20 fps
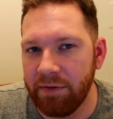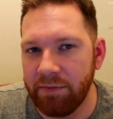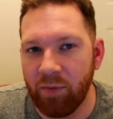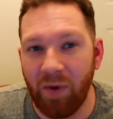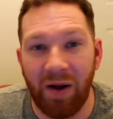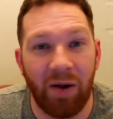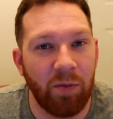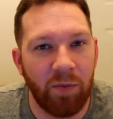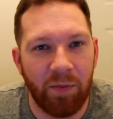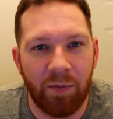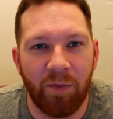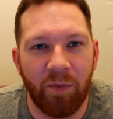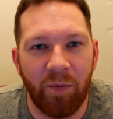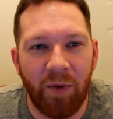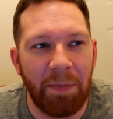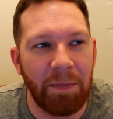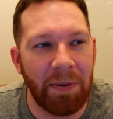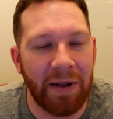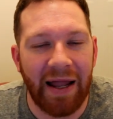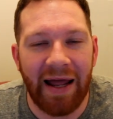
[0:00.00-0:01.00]

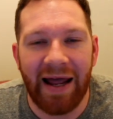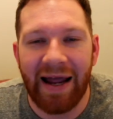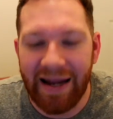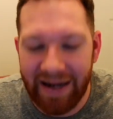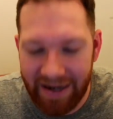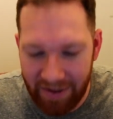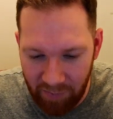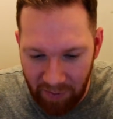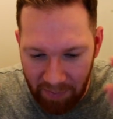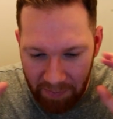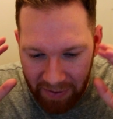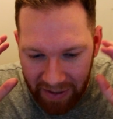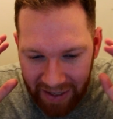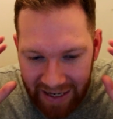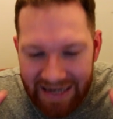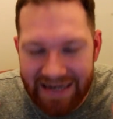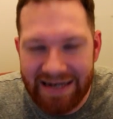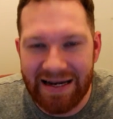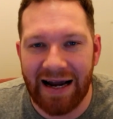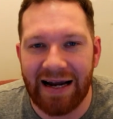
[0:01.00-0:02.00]
we
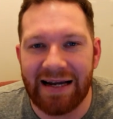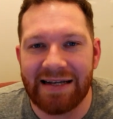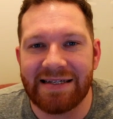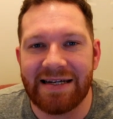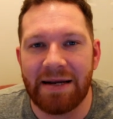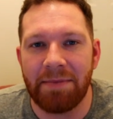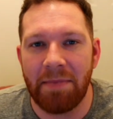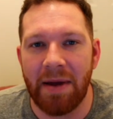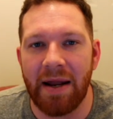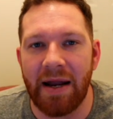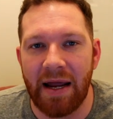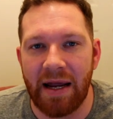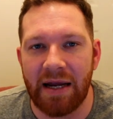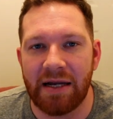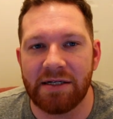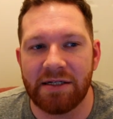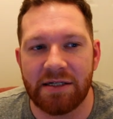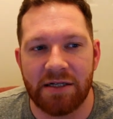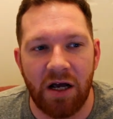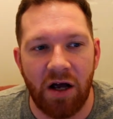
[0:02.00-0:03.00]
play 90
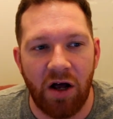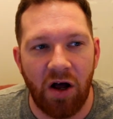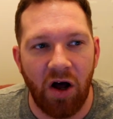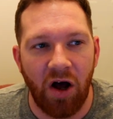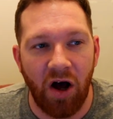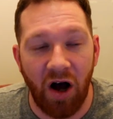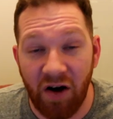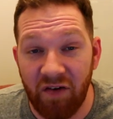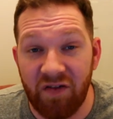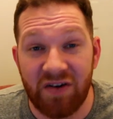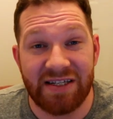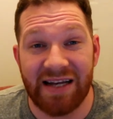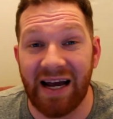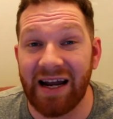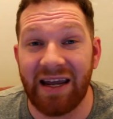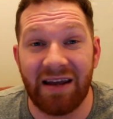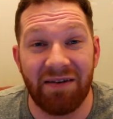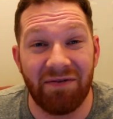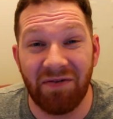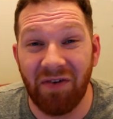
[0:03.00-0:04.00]
minutes of
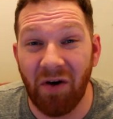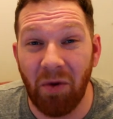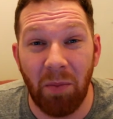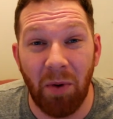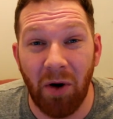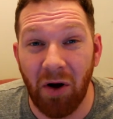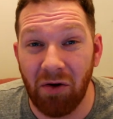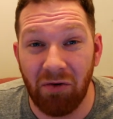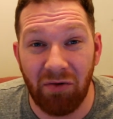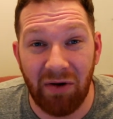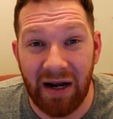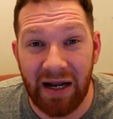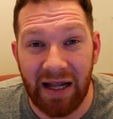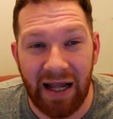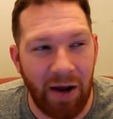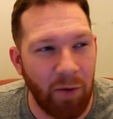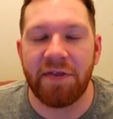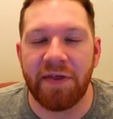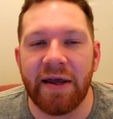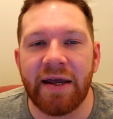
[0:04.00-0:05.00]
attacking football,
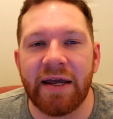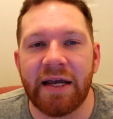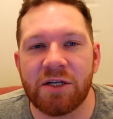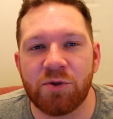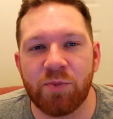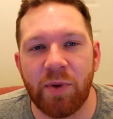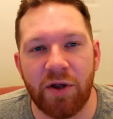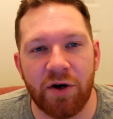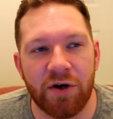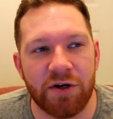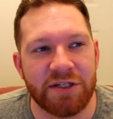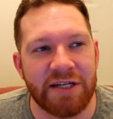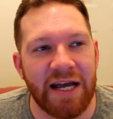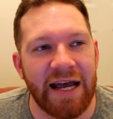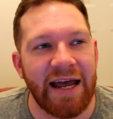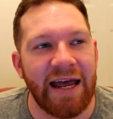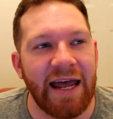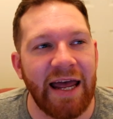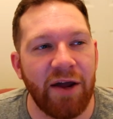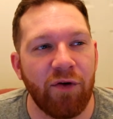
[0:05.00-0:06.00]
really. Thing is with us,
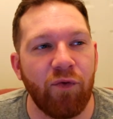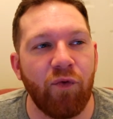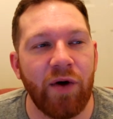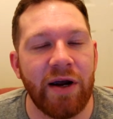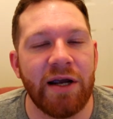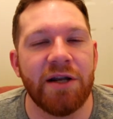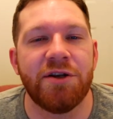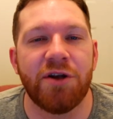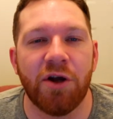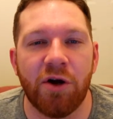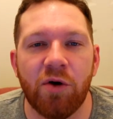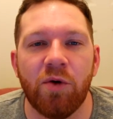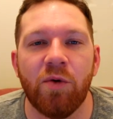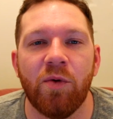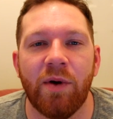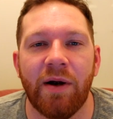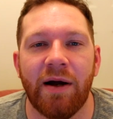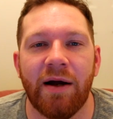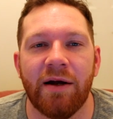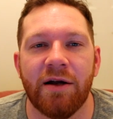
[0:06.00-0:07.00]
if we
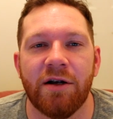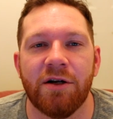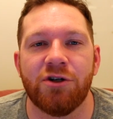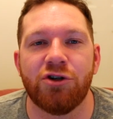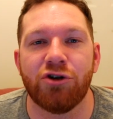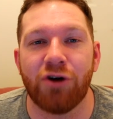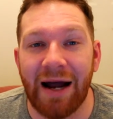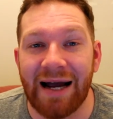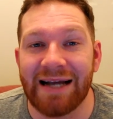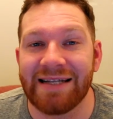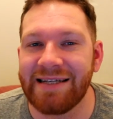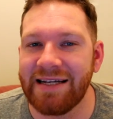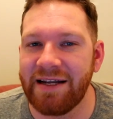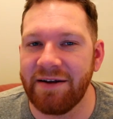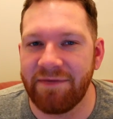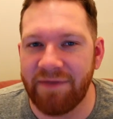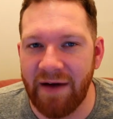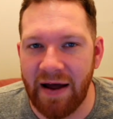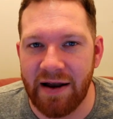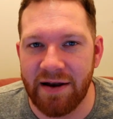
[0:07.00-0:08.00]
do try to
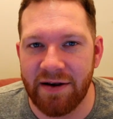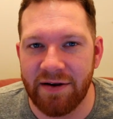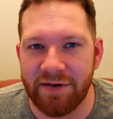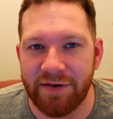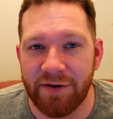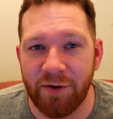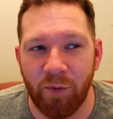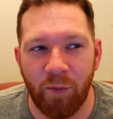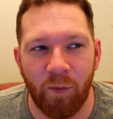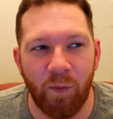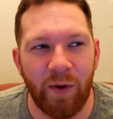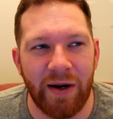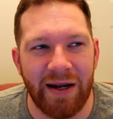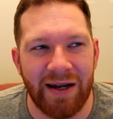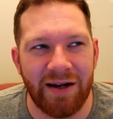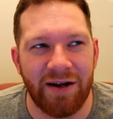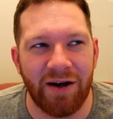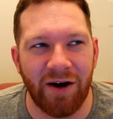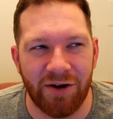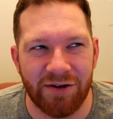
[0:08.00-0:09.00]
defend,
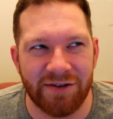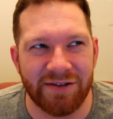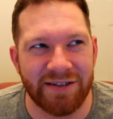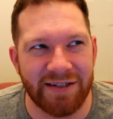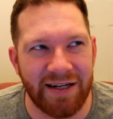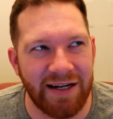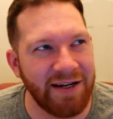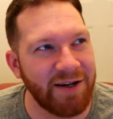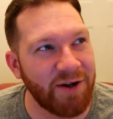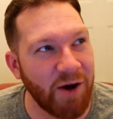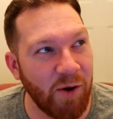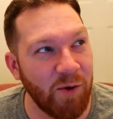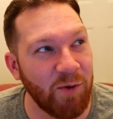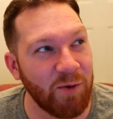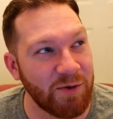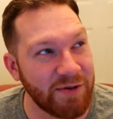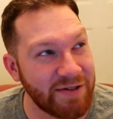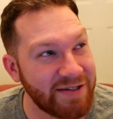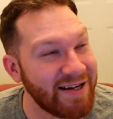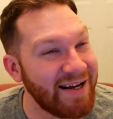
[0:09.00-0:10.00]
we concede
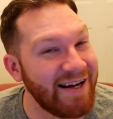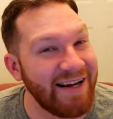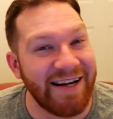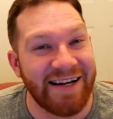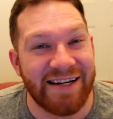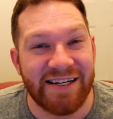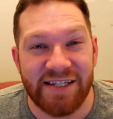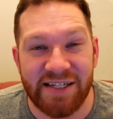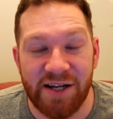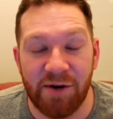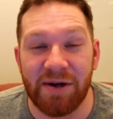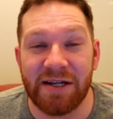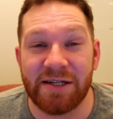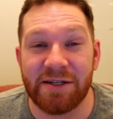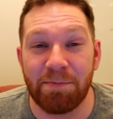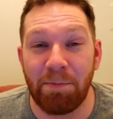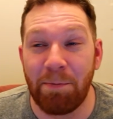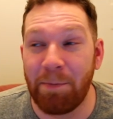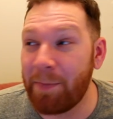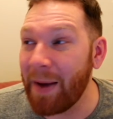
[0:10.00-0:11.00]
goals. So
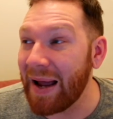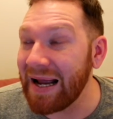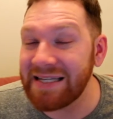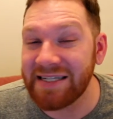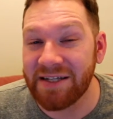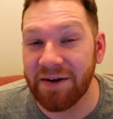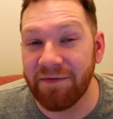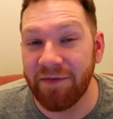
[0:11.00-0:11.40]
it's better